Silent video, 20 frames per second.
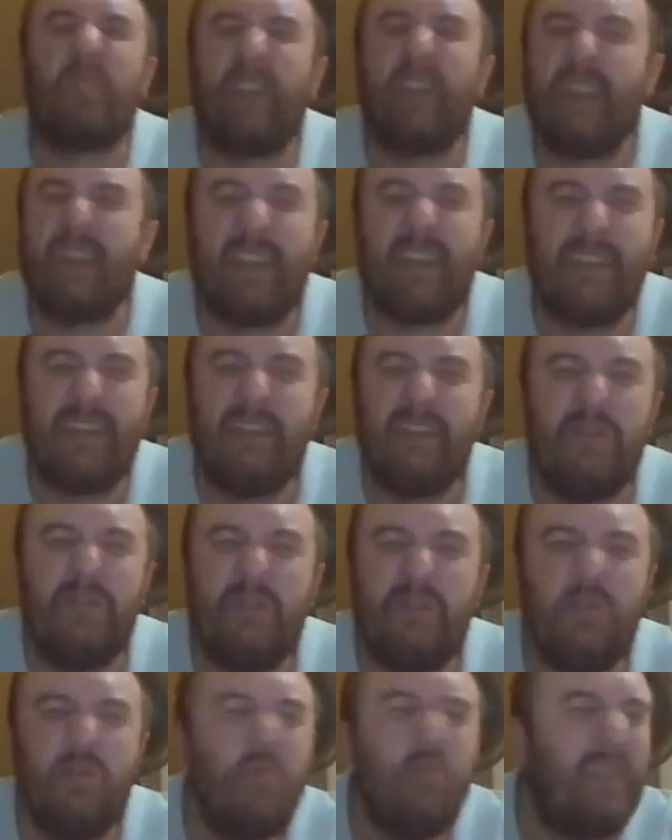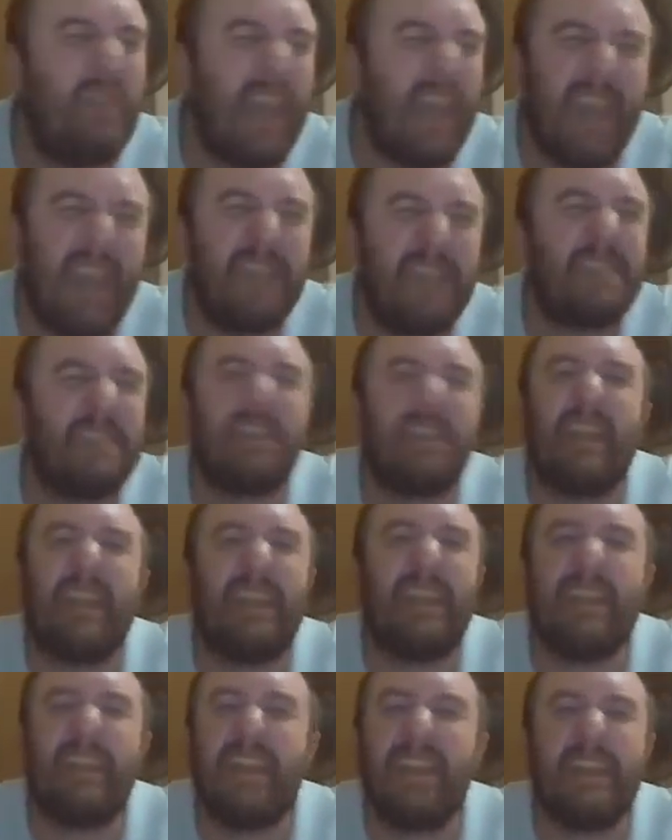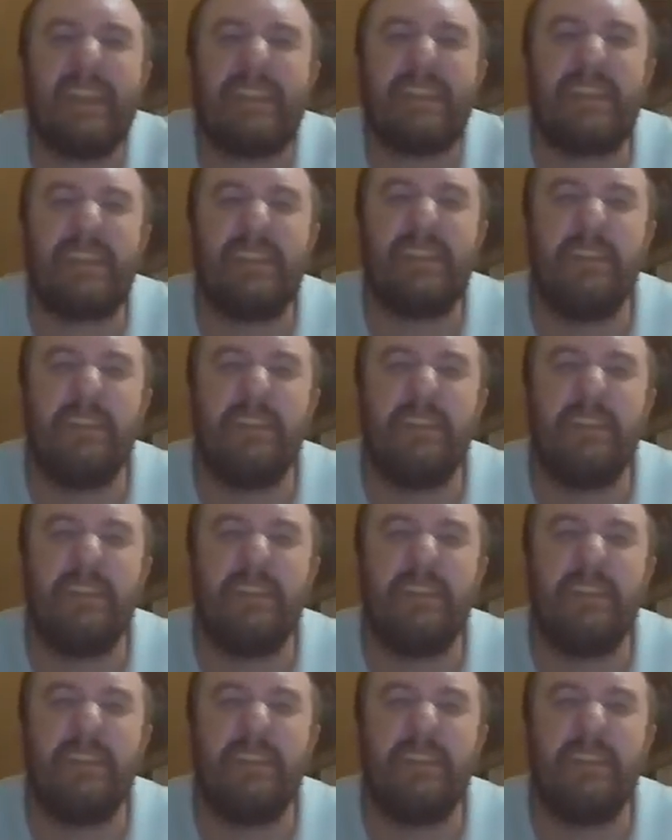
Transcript: Like, who thinks like this?